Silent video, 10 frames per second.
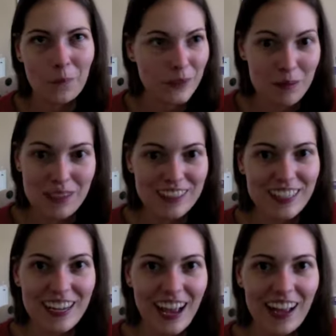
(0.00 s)

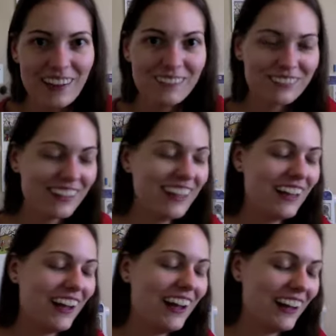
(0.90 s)
WTF!
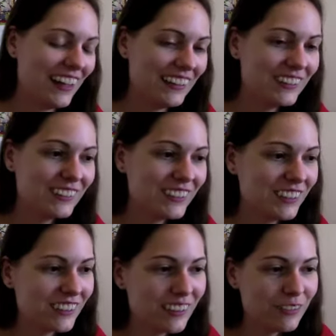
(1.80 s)
This is
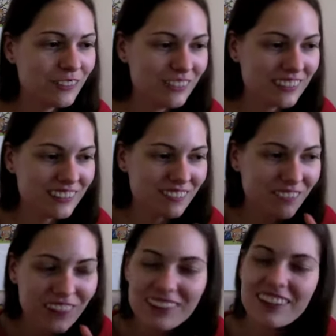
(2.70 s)
if you
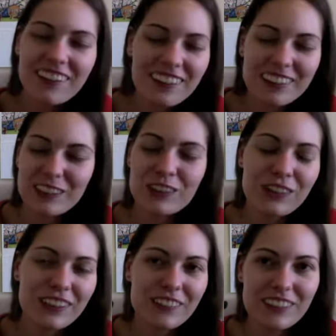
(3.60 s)
weren't already
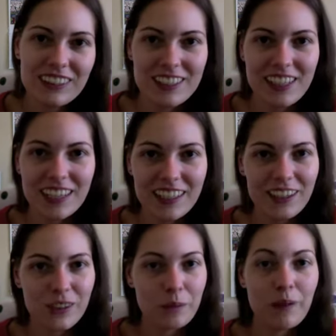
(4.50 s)
toying with this idea
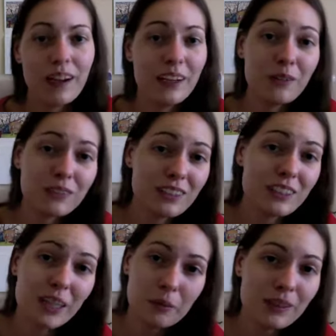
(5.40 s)
in your mind, it was a
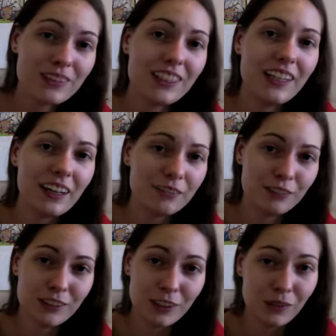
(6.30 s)
WTF
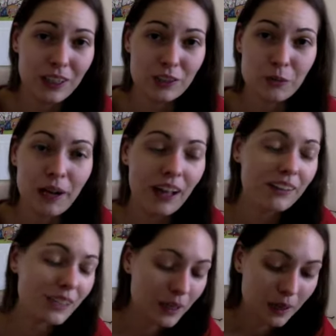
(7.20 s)
for you as well.
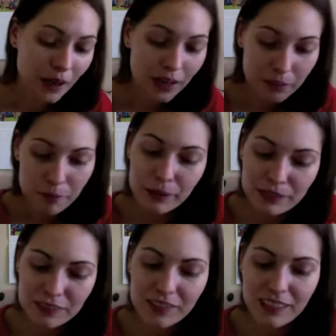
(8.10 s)
On a
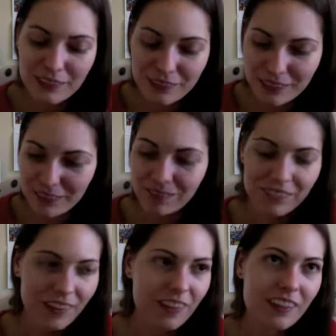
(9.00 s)
personal level,
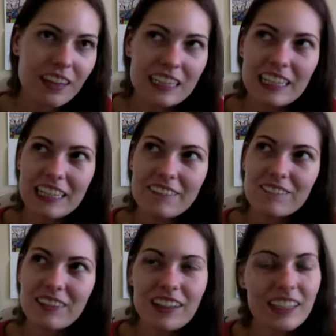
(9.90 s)
like
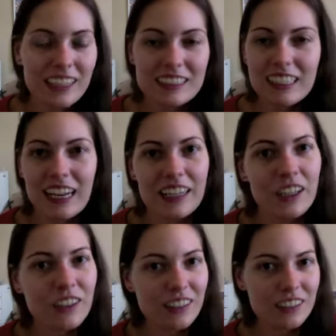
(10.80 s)
I said, I'd
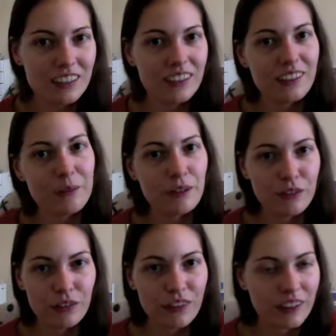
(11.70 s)
heard this theory
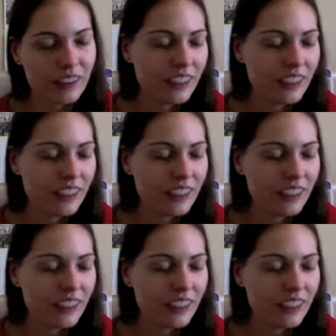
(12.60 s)
before,